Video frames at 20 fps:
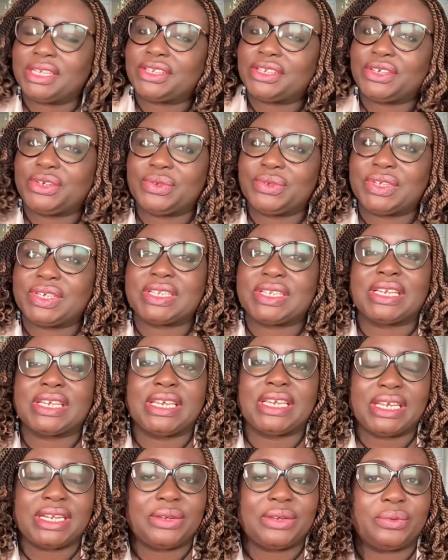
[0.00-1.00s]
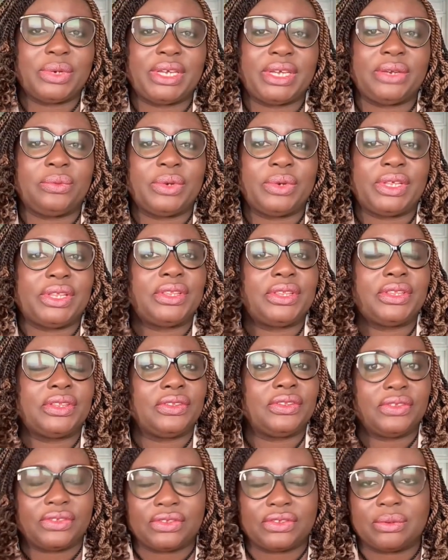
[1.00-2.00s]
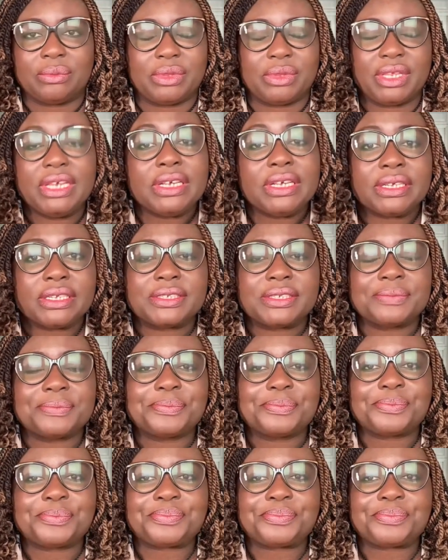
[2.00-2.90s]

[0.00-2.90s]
excuses and get away with some things.